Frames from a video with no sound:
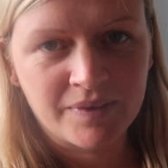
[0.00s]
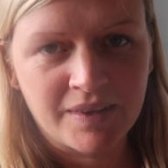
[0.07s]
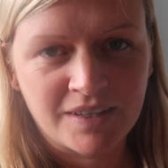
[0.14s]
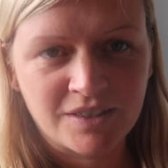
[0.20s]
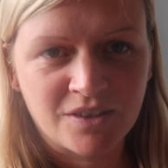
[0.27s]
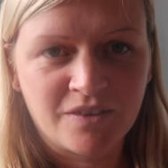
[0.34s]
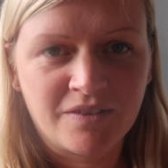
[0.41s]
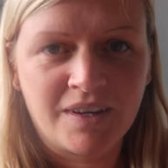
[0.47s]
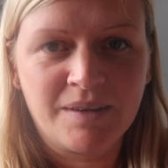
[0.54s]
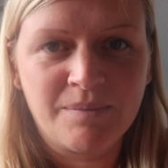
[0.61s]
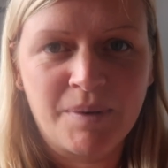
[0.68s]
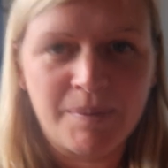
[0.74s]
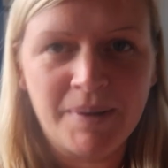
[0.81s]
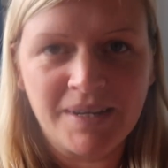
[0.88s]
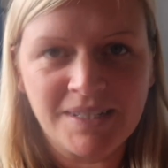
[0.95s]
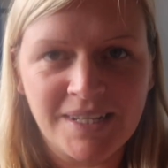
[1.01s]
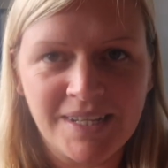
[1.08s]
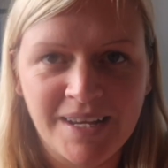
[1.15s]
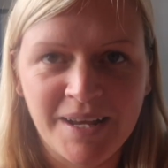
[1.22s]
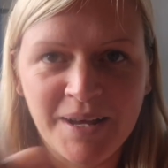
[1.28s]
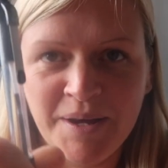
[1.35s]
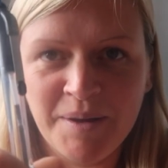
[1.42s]
That's not right, my pen is
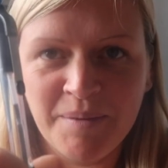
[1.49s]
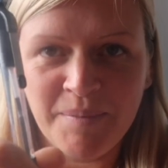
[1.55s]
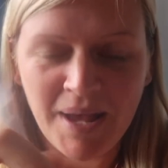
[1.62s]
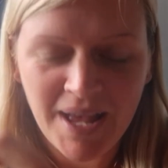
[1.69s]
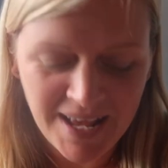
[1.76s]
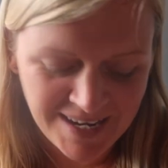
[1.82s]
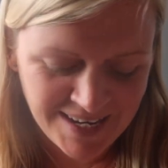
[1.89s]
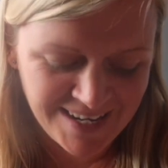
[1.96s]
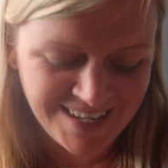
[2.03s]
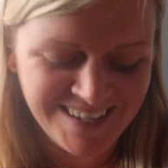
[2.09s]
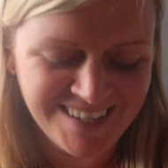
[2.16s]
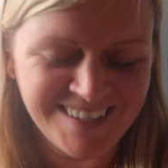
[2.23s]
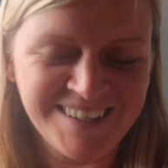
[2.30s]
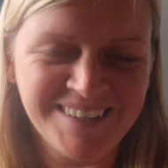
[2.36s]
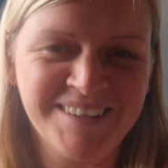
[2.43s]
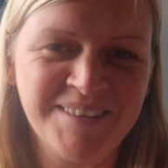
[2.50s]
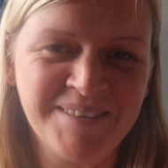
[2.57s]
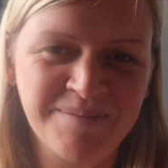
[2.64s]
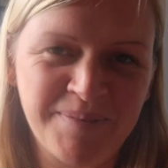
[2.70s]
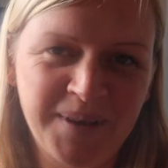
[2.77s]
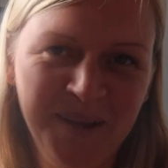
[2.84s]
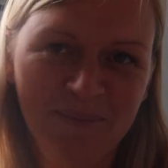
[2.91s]
here. Pen,
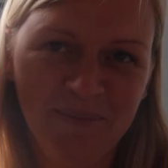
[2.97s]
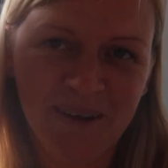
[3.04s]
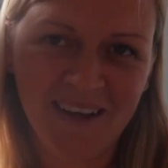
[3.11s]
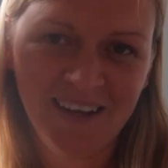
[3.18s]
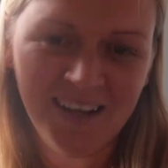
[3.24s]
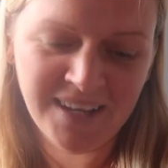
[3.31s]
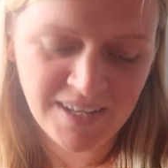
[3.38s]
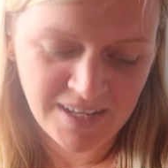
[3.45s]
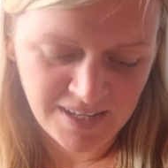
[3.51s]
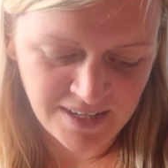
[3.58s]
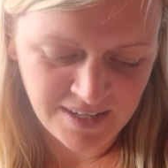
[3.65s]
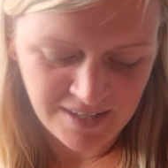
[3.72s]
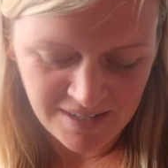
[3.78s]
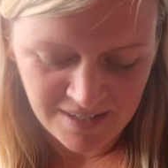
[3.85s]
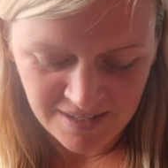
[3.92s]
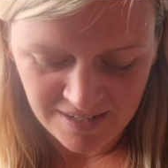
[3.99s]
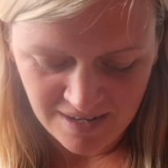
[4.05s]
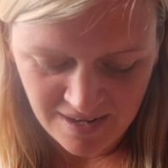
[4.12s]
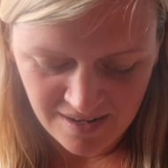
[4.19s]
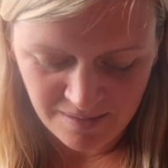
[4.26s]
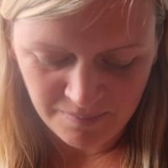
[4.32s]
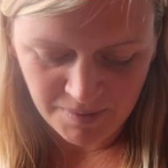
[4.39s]
paper,
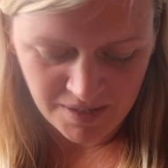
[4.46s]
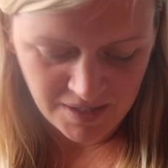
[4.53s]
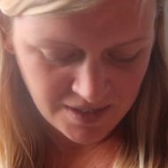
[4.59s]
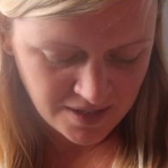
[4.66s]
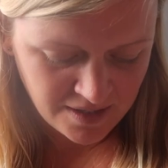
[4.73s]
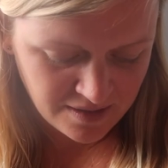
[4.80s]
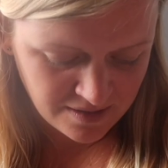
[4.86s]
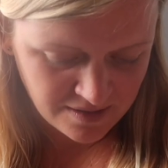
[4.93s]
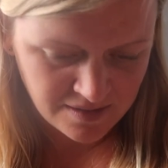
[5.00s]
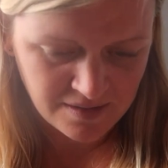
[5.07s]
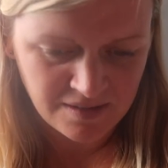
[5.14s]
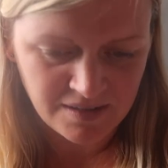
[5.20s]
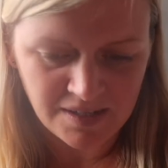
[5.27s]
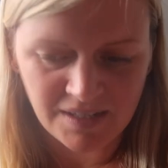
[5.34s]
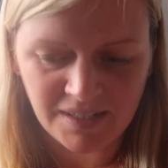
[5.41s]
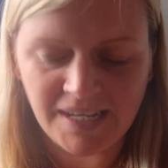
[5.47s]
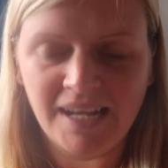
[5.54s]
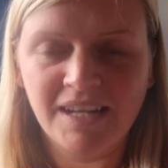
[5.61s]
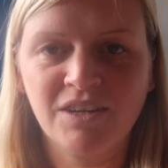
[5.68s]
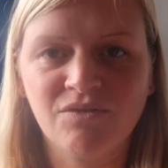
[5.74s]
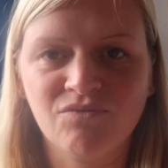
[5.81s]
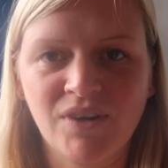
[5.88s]
and I'm gonna,
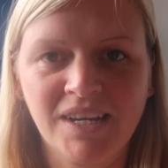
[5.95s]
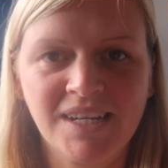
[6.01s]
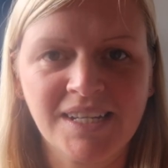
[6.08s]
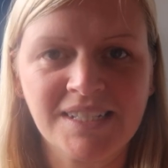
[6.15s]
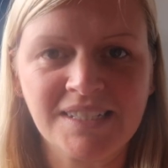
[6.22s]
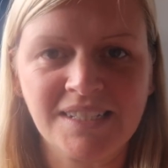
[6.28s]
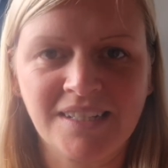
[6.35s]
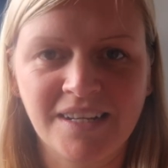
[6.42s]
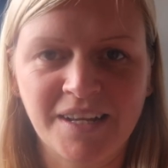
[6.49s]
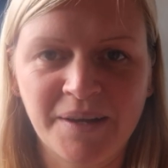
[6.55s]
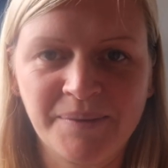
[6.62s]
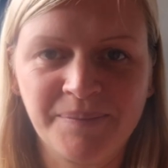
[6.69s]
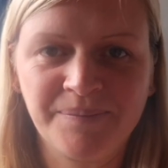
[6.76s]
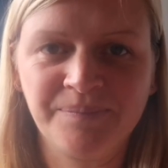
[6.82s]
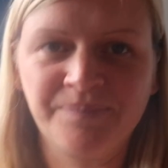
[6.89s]
write lists as I go.